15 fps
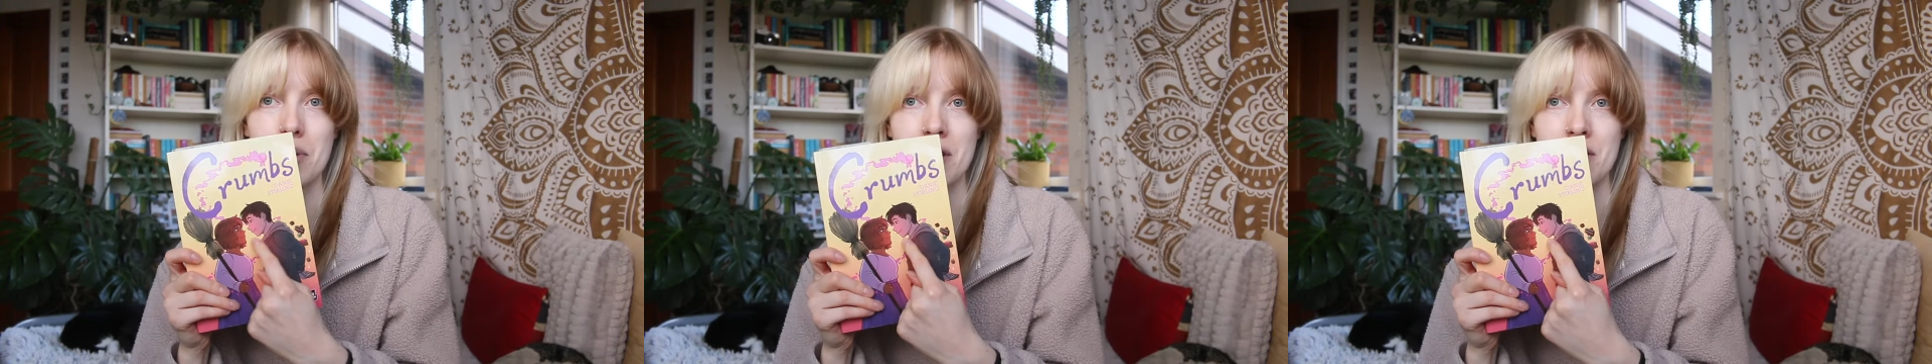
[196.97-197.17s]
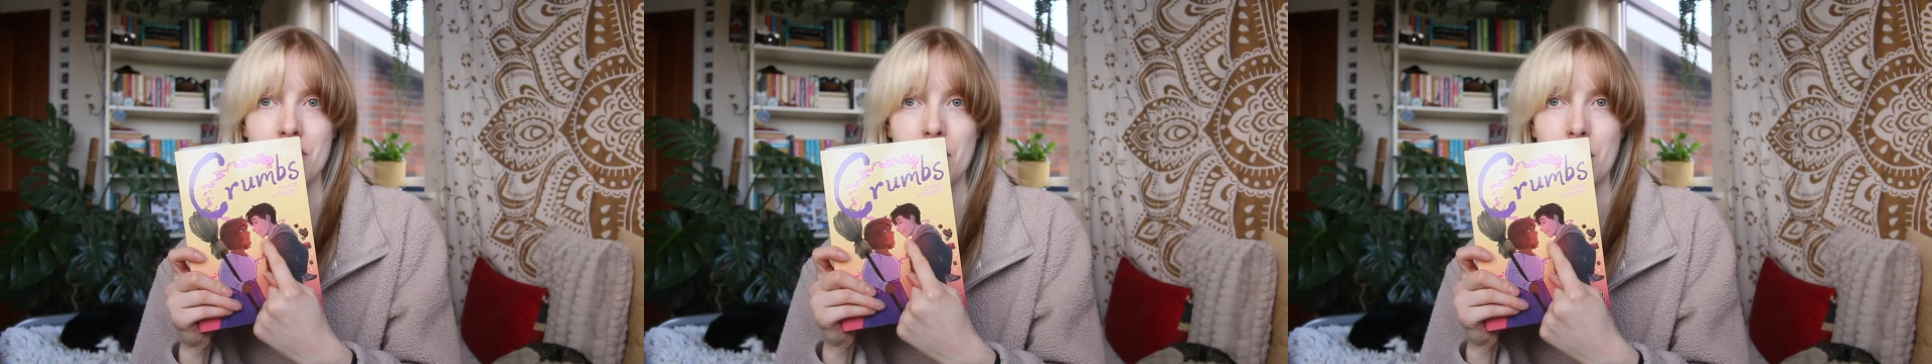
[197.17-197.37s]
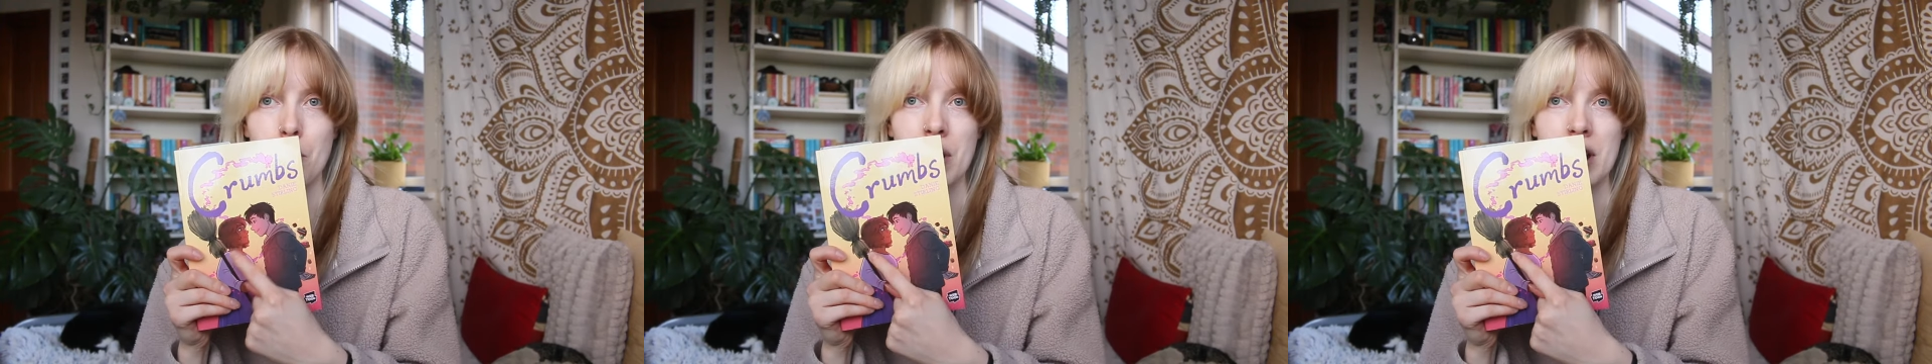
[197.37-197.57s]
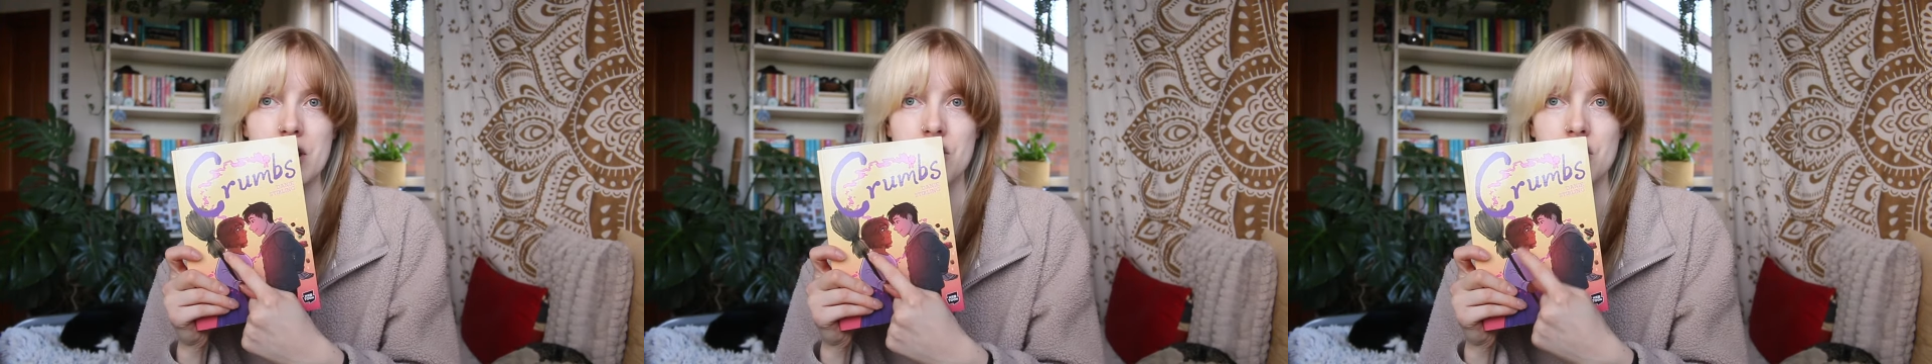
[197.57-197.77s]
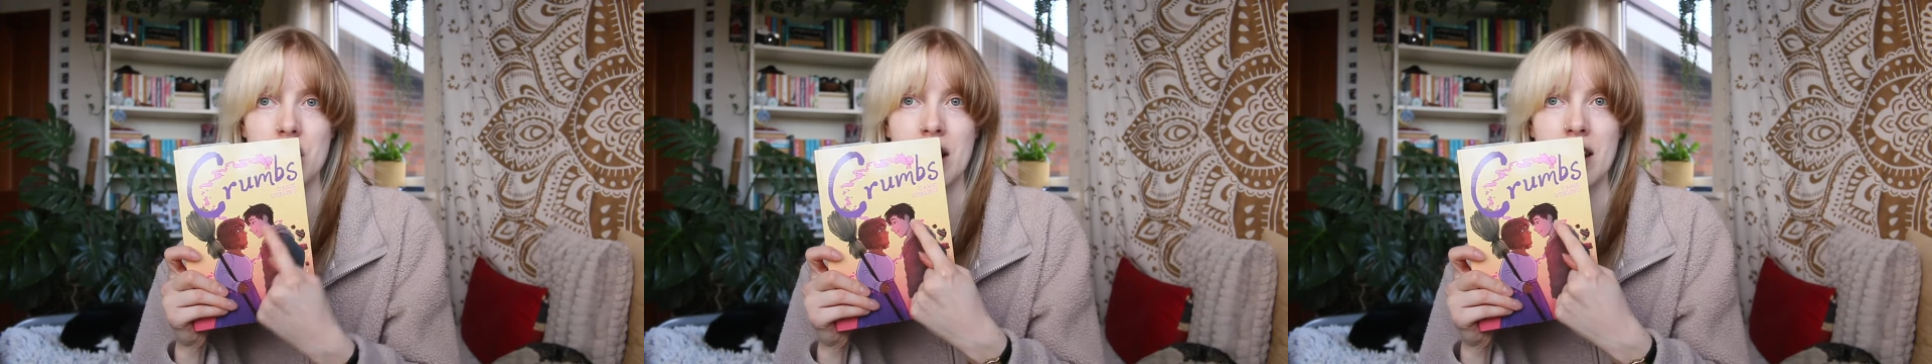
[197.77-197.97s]
There's a
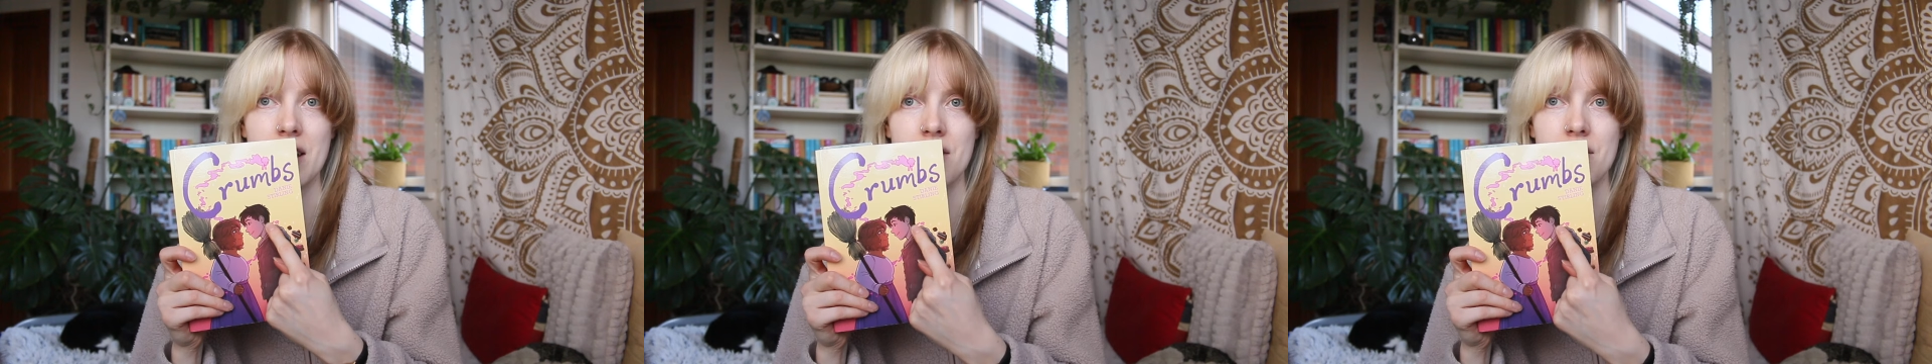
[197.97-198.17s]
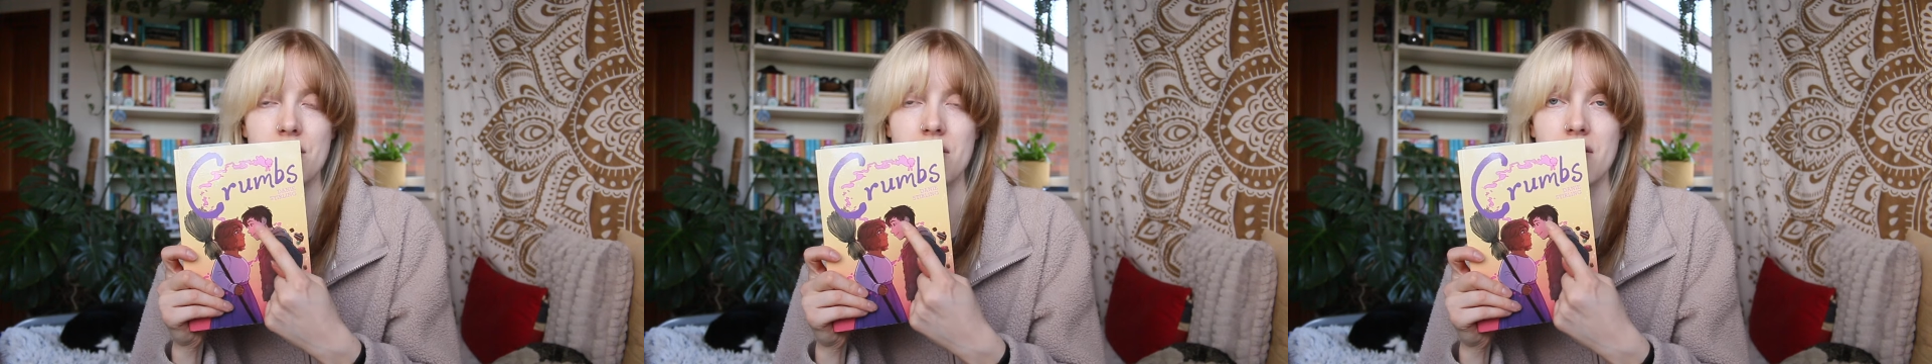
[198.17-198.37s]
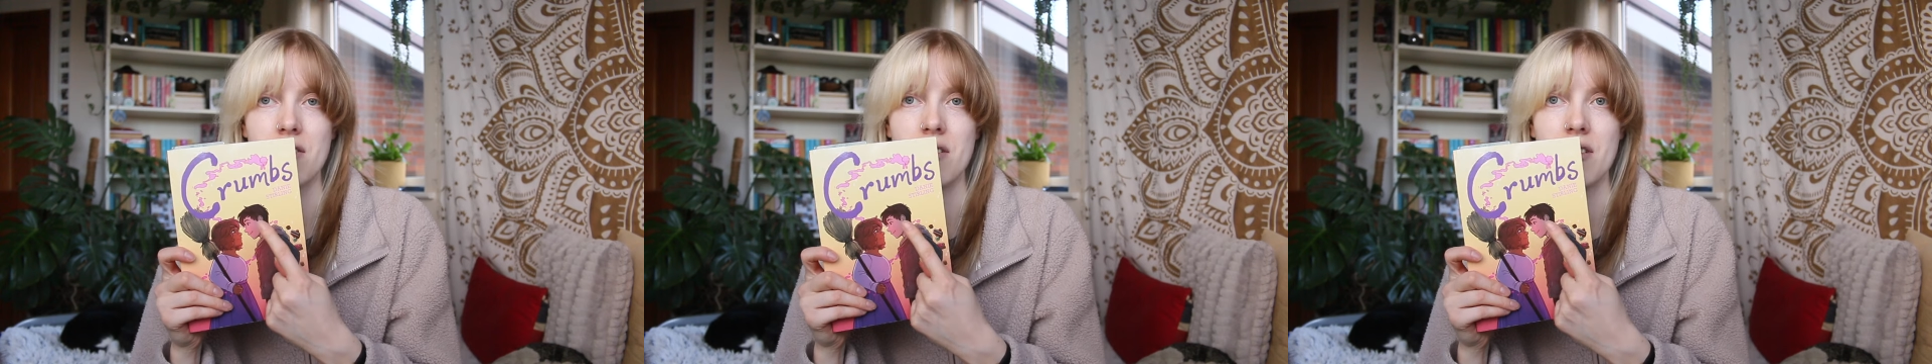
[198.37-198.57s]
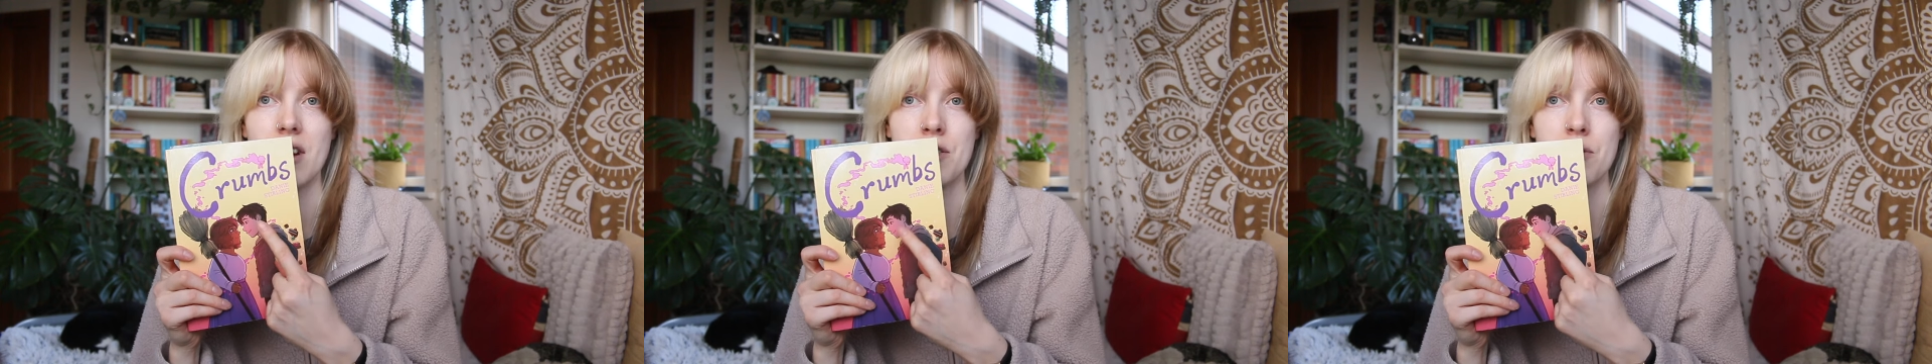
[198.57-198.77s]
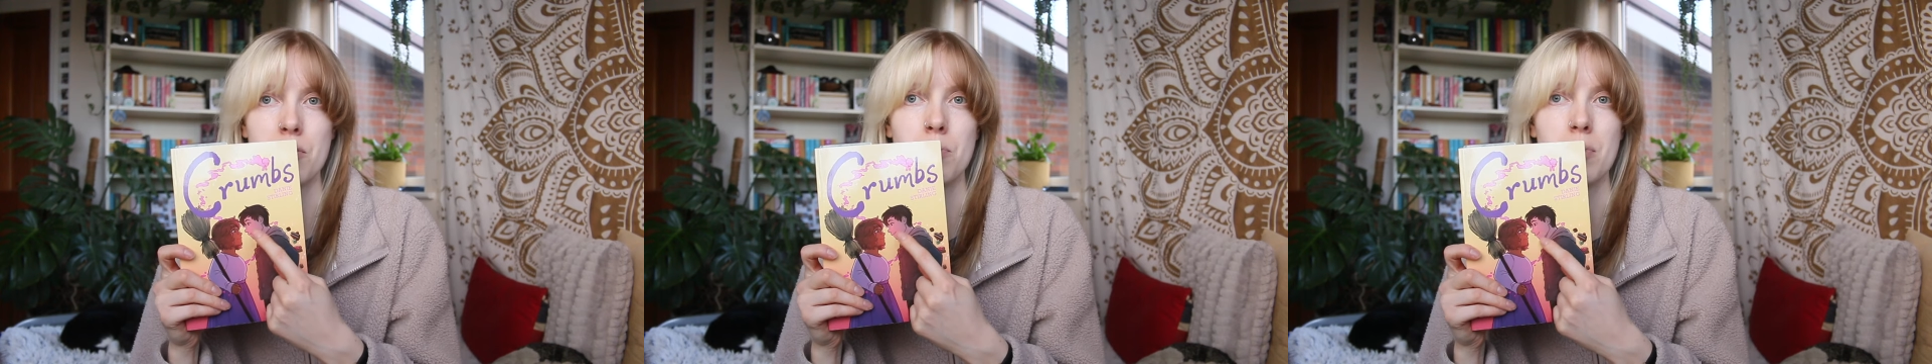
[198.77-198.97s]
witch and
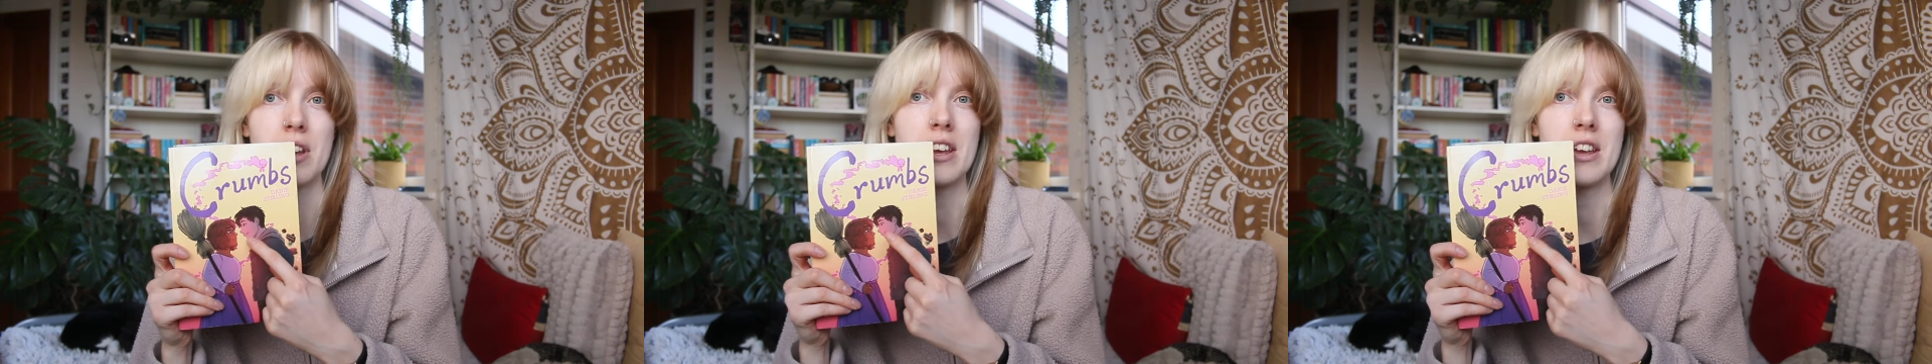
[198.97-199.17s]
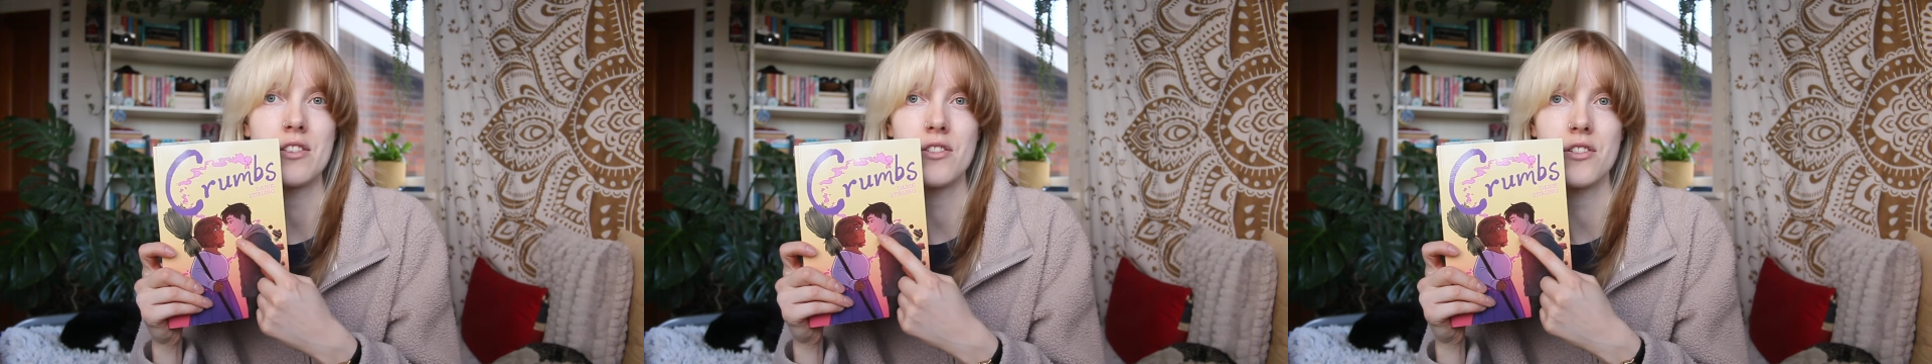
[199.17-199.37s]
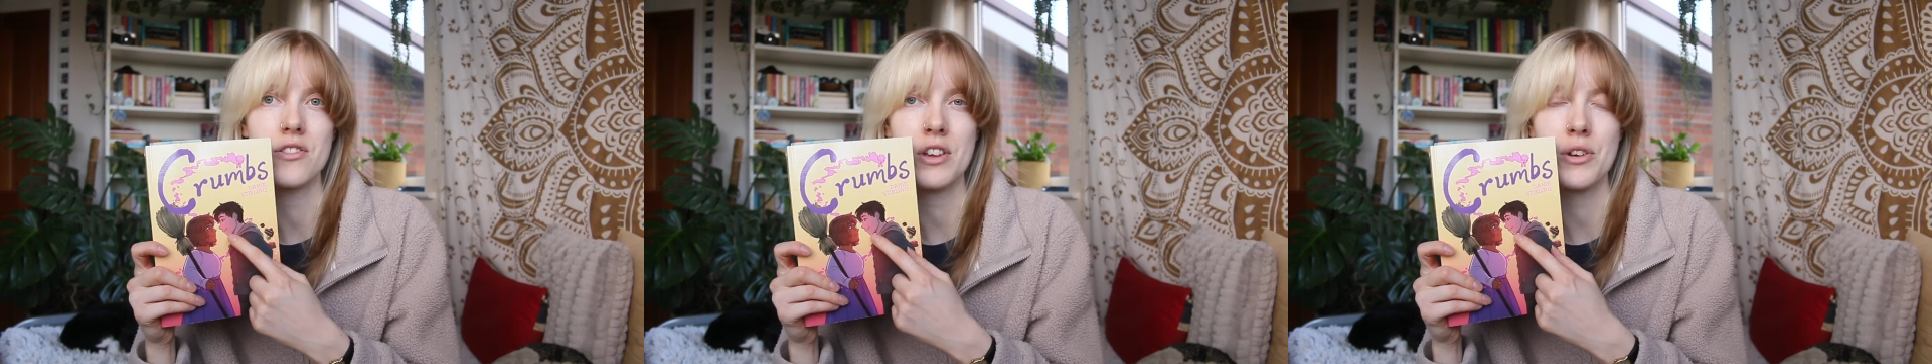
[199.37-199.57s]
I don't know what he does.